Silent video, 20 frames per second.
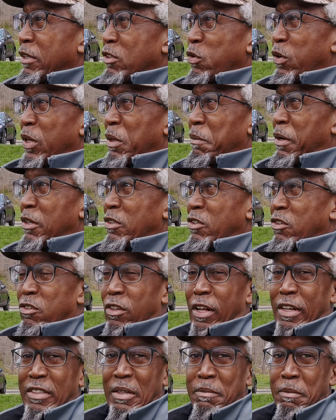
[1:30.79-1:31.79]
20 minutes since the
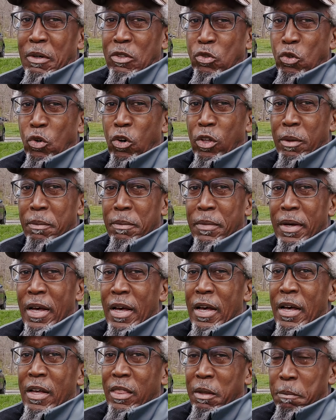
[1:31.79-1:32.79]
last time I saw them,
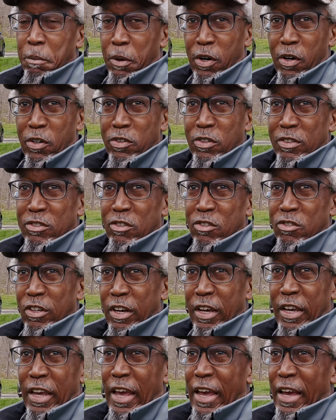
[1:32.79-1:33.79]
the birds I should
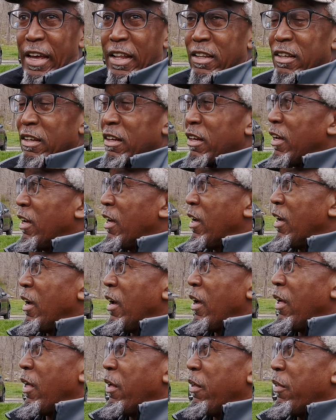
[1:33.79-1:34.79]
say, and
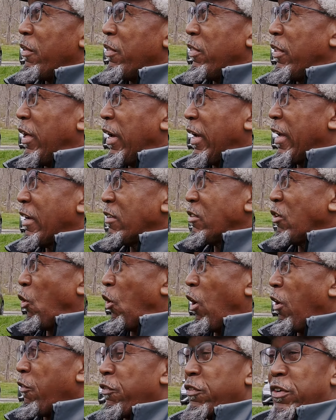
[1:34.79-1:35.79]
I guess they're
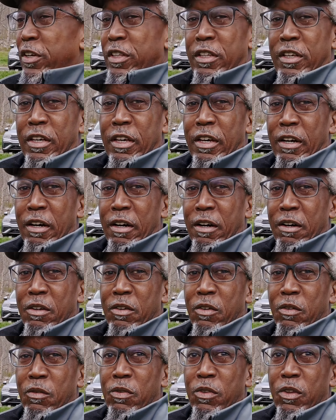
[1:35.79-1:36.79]
off in the
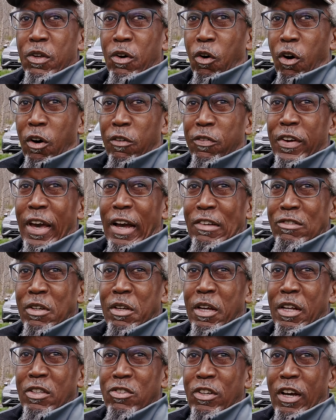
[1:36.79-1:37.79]
off catching
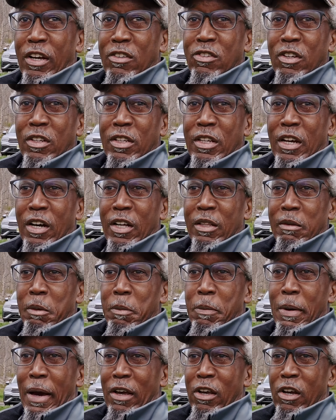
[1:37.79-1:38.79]
insects, and they'll be
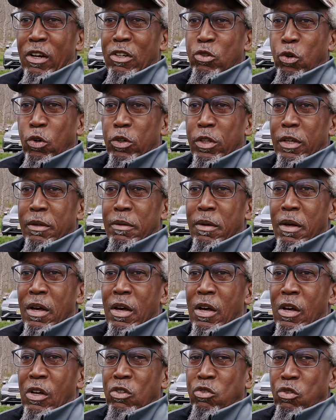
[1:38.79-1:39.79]
back here shortly.
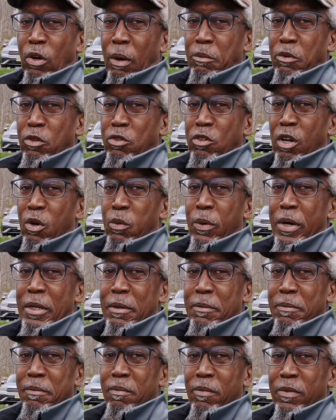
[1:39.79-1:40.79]
So I'm just gonna wait.
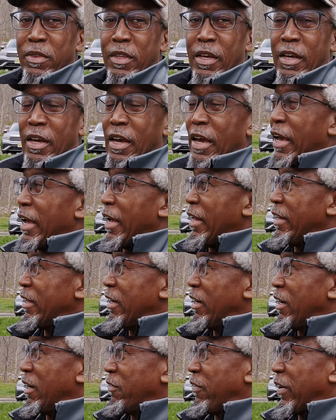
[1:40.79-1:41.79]
And
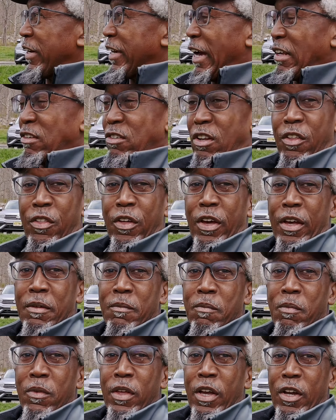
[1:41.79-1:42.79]
if I catch anything,
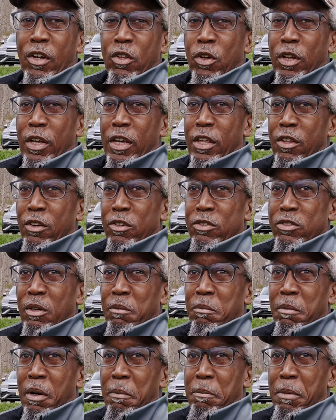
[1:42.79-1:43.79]
including either some
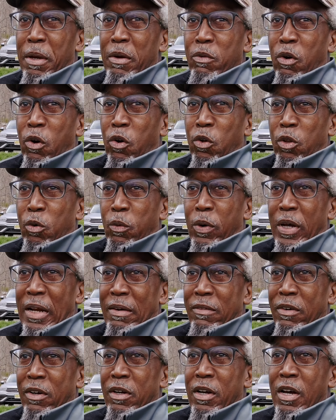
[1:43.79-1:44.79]
B-roll or
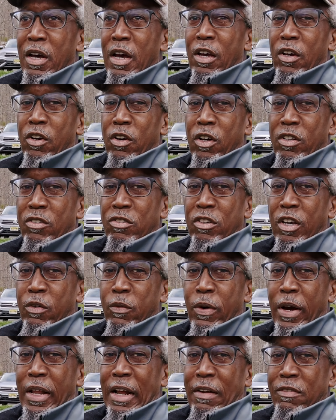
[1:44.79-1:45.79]
whatever, you're gonna see it
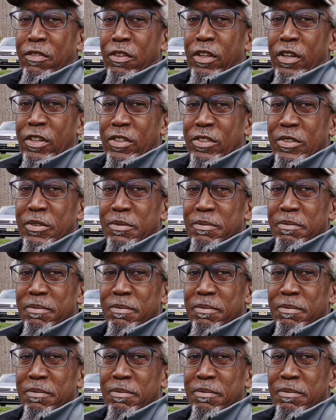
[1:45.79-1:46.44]
right after this.